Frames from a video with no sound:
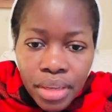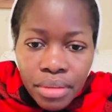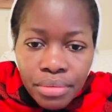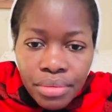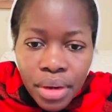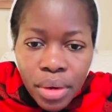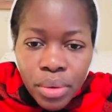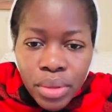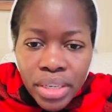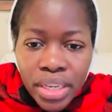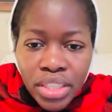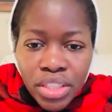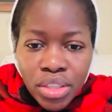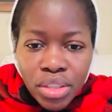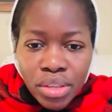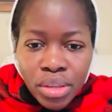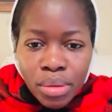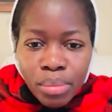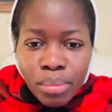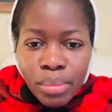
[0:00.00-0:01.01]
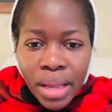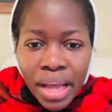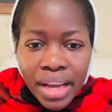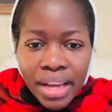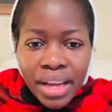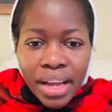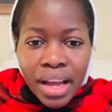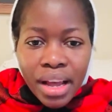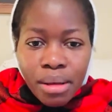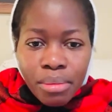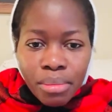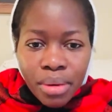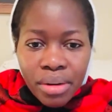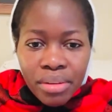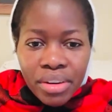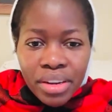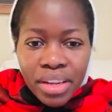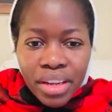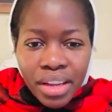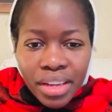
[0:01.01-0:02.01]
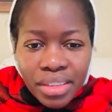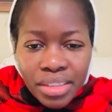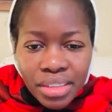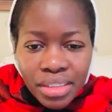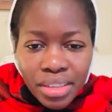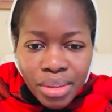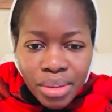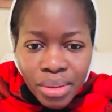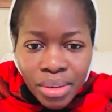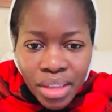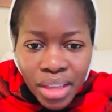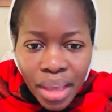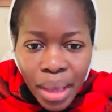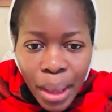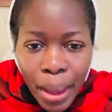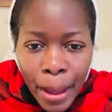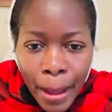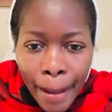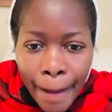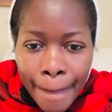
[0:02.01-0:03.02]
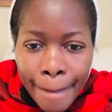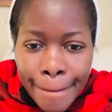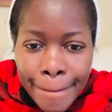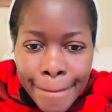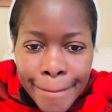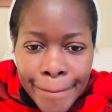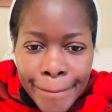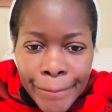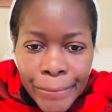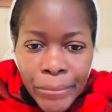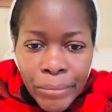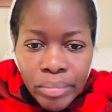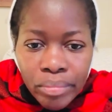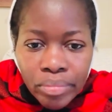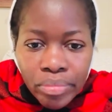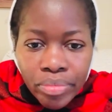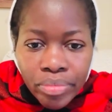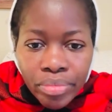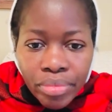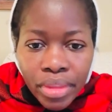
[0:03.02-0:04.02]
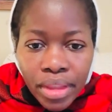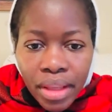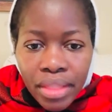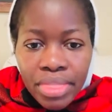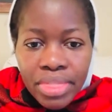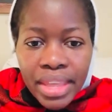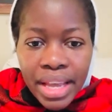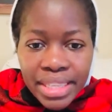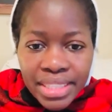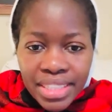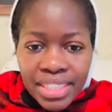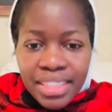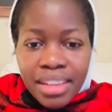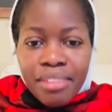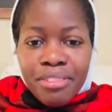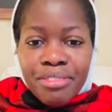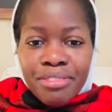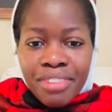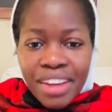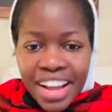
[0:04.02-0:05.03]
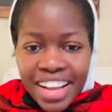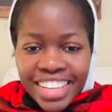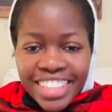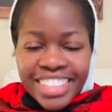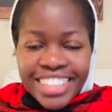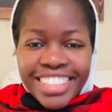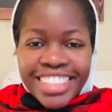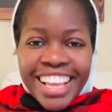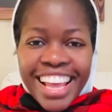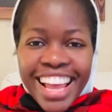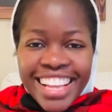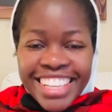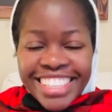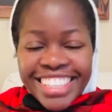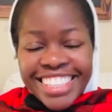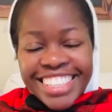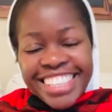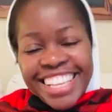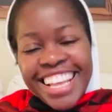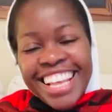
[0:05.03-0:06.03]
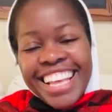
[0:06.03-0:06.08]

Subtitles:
Foundational Black American. Okay. That's a fact. Yes.